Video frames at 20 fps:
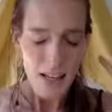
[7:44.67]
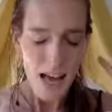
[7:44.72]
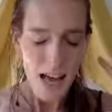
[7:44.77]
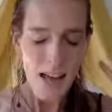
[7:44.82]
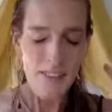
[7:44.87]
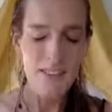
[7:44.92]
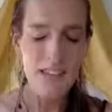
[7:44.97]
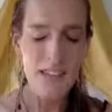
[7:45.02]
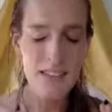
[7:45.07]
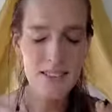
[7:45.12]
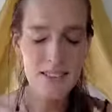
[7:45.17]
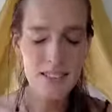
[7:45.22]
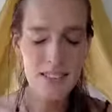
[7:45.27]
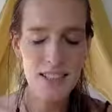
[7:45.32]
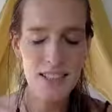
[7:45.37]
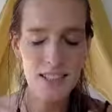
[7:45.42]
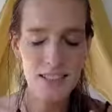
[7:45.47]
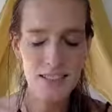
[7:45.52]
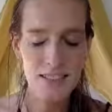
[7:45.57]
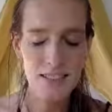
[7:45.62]
And this
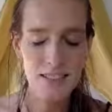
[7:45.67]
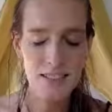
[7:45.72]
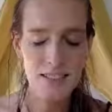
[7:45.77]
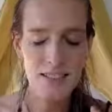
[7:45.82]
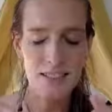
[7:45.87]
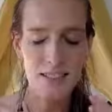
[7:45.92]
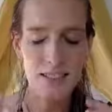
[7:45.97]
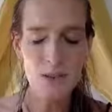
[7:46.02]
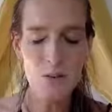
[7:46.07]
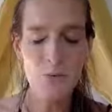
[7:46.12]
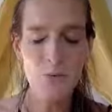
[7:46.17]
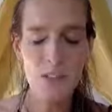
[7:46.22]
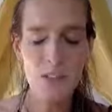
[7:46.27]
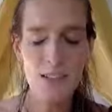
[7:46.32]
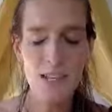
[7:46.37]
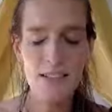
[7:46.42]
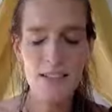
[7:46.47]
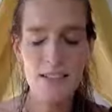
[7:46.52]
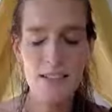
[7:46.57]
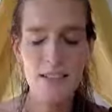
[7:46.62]
is something
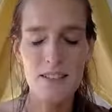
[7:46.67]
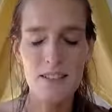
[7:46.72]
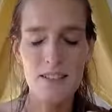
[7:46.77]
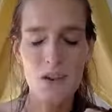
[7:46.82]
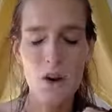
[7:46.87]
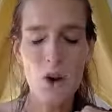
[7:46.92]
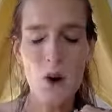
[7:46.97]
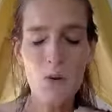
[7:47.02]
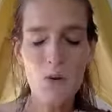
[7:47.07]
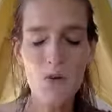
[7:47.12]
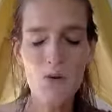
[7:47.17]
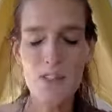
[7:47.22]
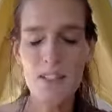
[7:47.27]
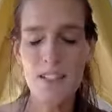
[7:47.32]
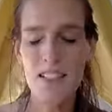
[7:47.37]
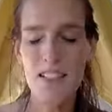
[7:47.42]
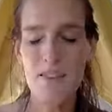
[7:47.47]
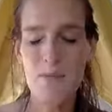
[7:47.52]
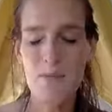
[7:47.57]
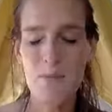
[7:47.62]
that is
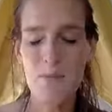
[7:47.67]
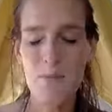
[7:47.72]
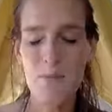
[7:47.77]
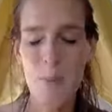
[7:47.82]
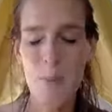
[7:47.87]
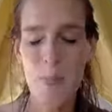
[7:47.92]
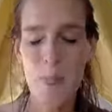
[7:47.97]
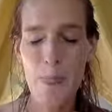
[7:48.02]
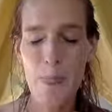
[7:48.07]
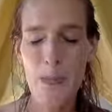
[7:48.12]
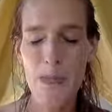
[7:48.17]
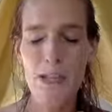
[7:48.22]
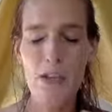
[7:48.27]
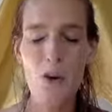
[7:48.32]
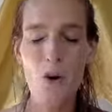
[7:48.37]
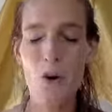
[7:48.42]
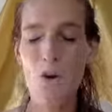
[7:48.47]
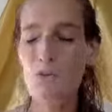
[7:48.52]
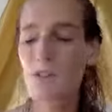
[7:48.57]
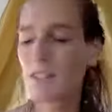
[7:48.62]
often
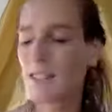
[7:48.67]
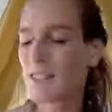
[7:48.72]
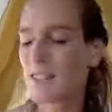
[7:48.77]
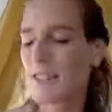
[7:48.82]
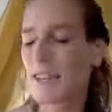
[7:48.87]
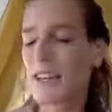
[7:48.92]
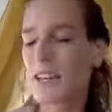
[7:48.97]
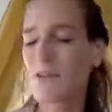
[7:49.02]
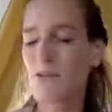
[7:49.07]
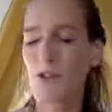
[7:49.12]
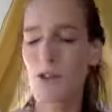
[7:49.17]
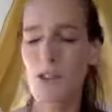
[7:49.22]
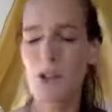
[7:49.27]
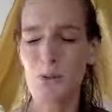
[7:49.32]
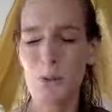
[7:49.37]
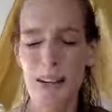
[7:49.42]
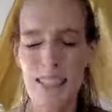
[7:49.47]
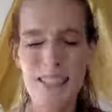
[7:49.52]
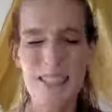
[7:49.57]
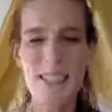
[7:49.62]
it's taken for
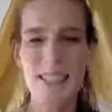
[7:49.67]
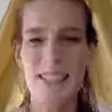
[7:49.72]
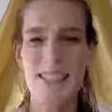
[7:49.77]
granted.